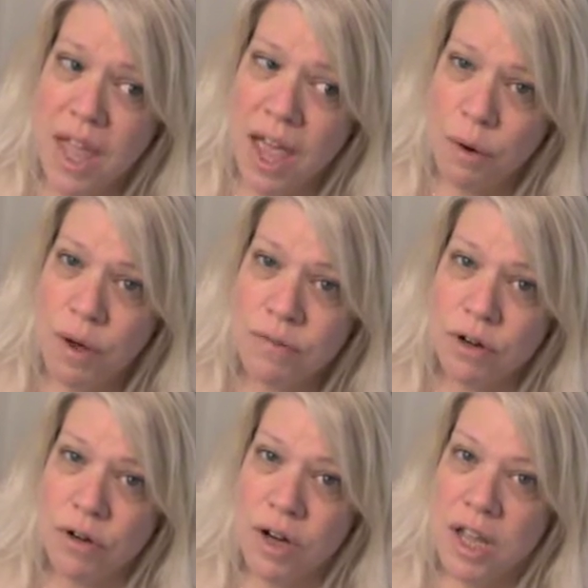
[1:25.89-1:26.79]

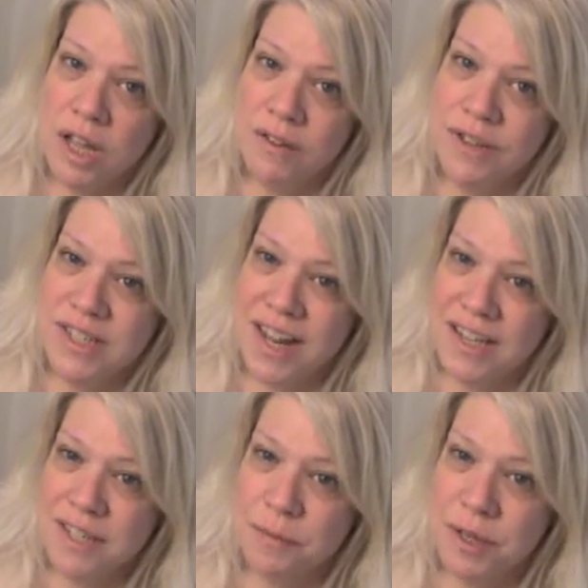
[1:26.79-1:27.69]
However, if it's
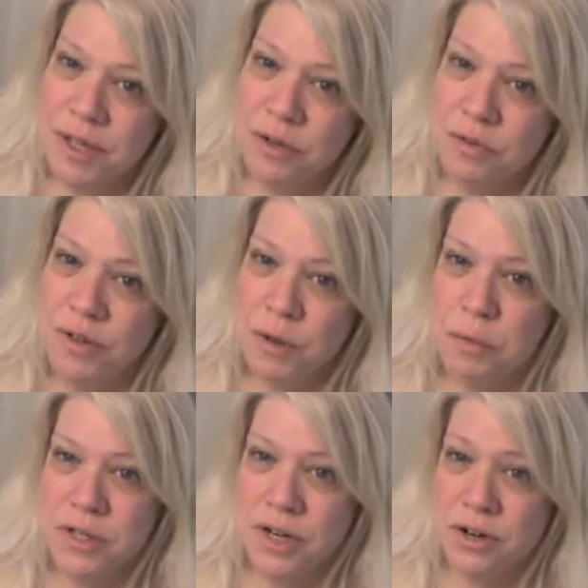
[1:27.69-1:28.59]
not something you feel
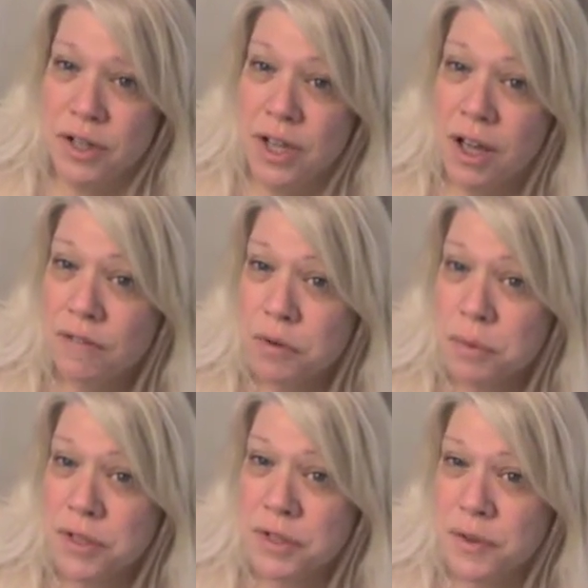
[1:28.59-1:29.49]
particularly
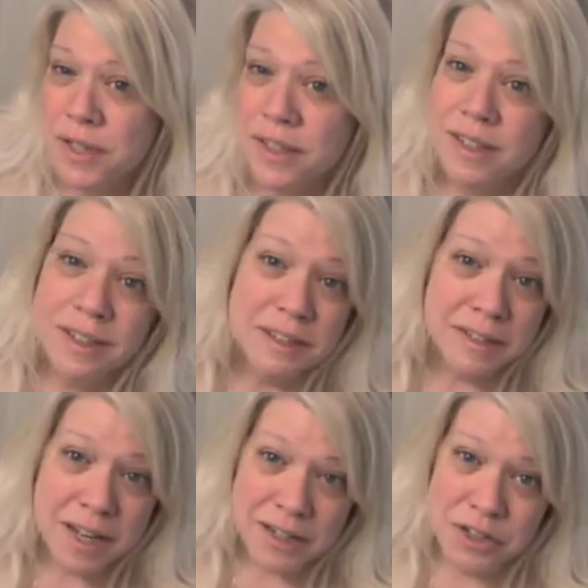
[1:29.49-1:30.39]
comfortable doing,
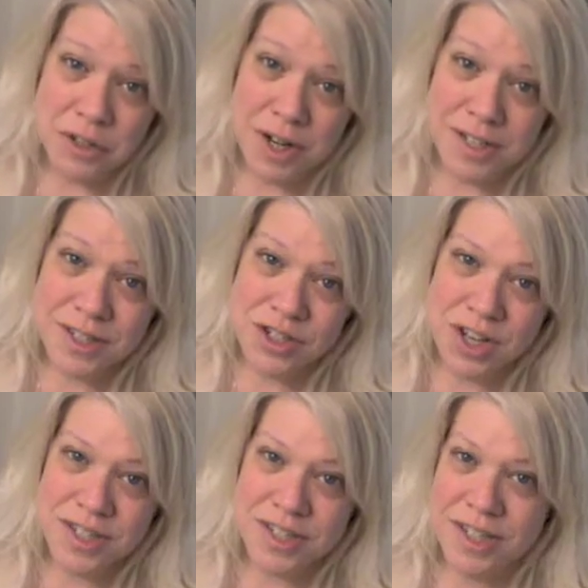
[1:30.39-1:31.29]
not sure I'd
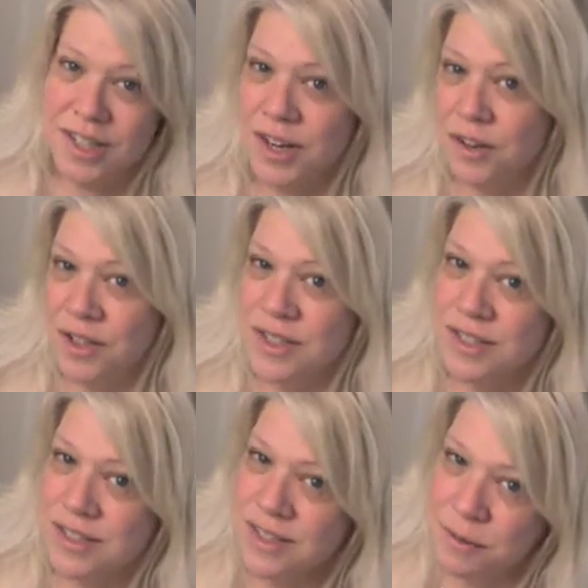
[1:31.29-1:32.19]
suggest it. You know,
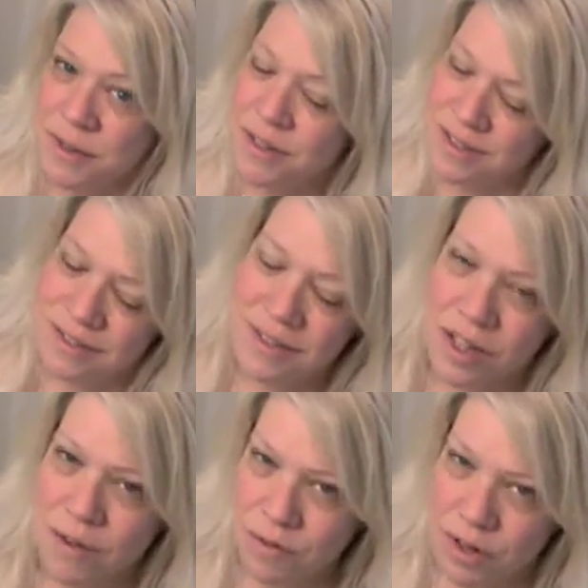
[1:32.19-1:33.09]
there's the
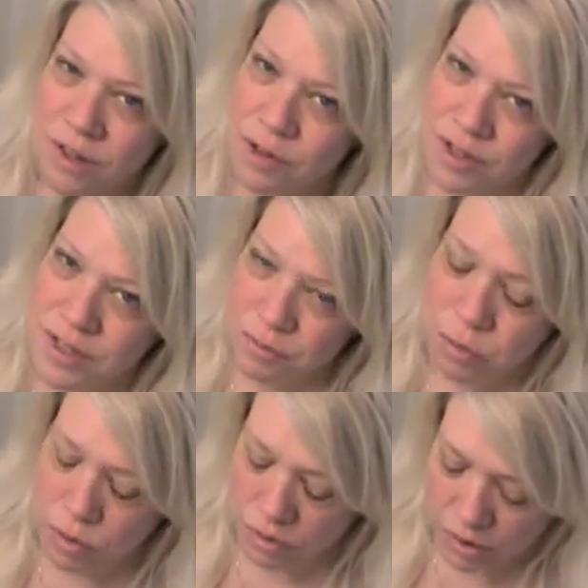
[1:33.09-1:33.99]
comfort level is
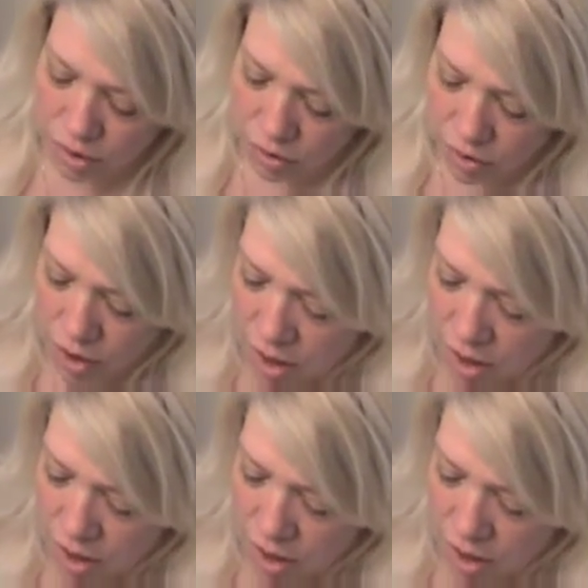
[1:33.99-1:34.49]
important here.